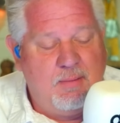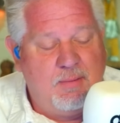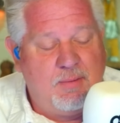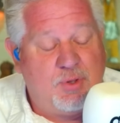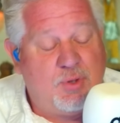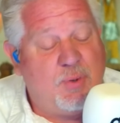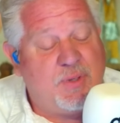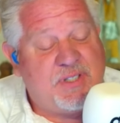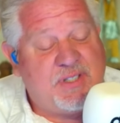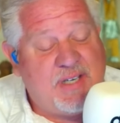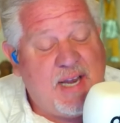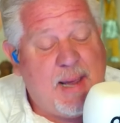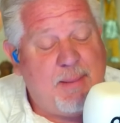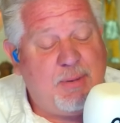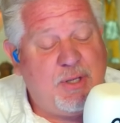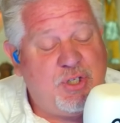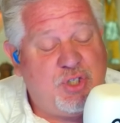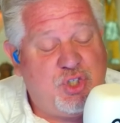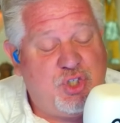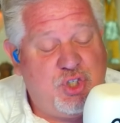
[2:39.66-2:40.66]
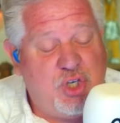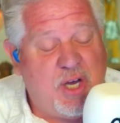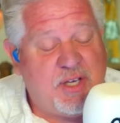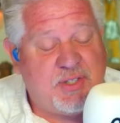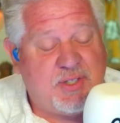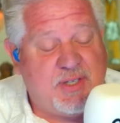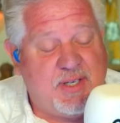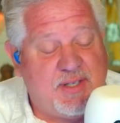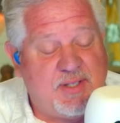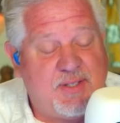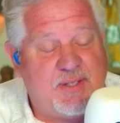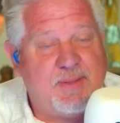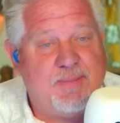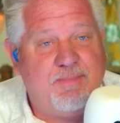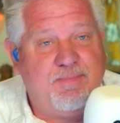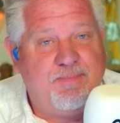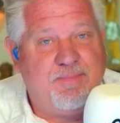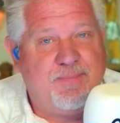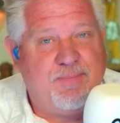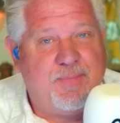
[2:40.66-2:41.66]
To establish justice,
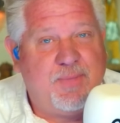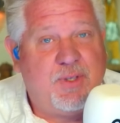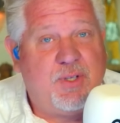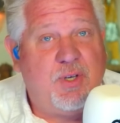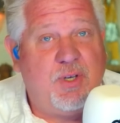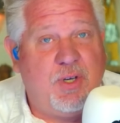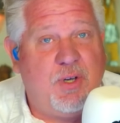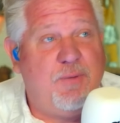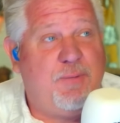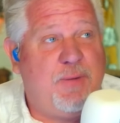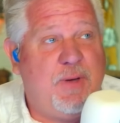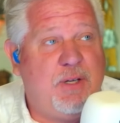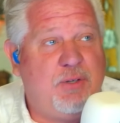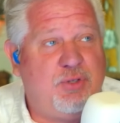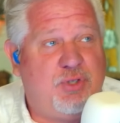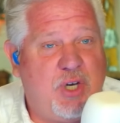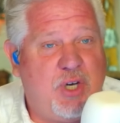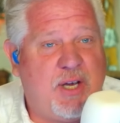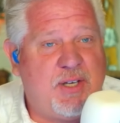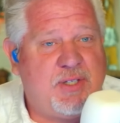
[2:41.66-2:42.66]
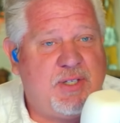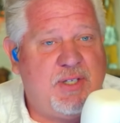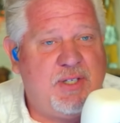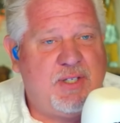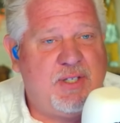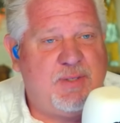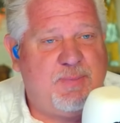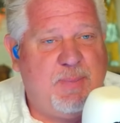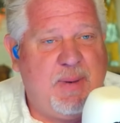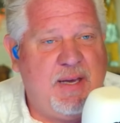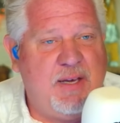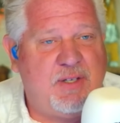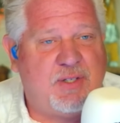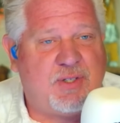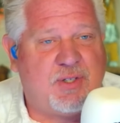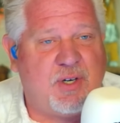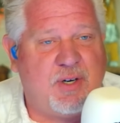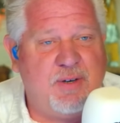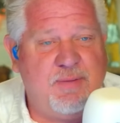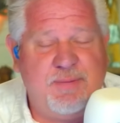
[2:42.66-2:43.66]
do you feel justice is being
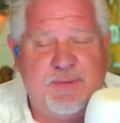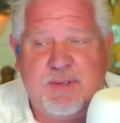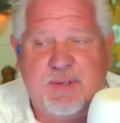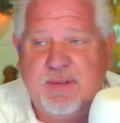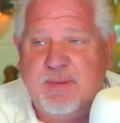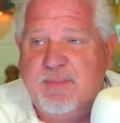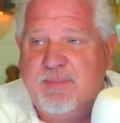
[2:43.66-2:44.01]
served?